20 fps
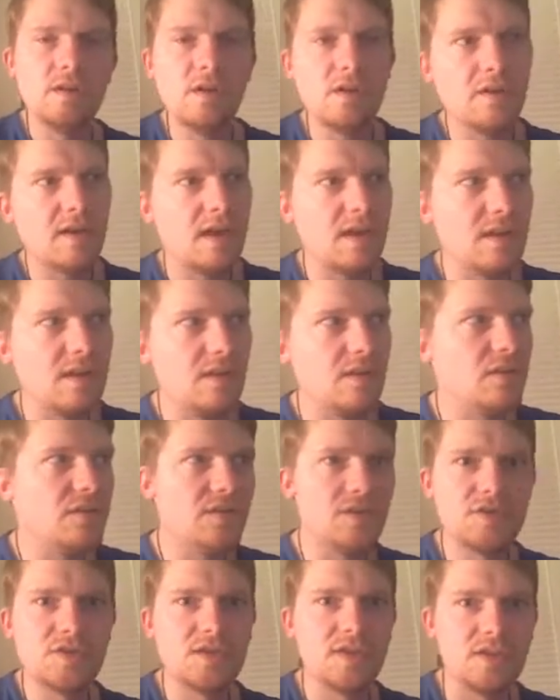but not in a
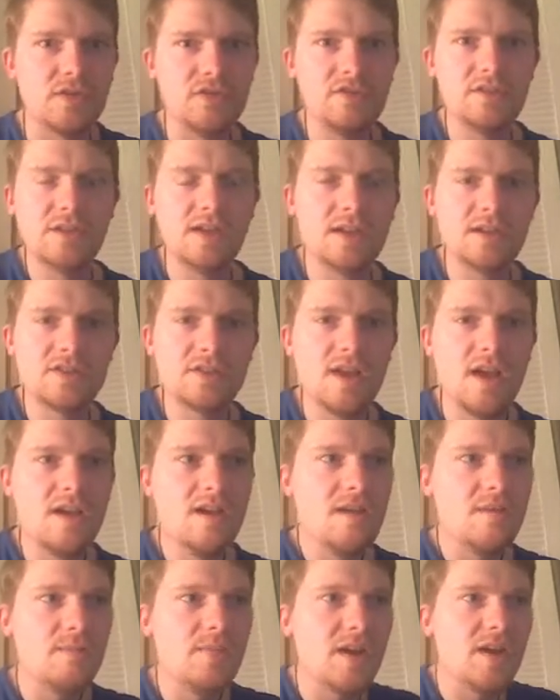university
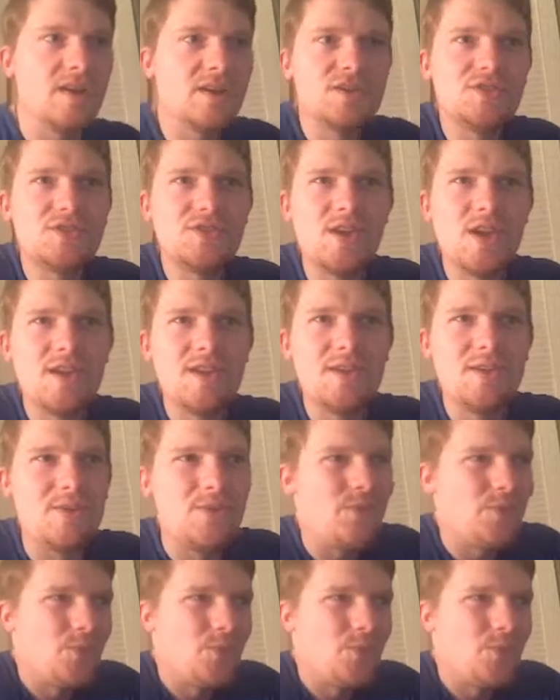context, because,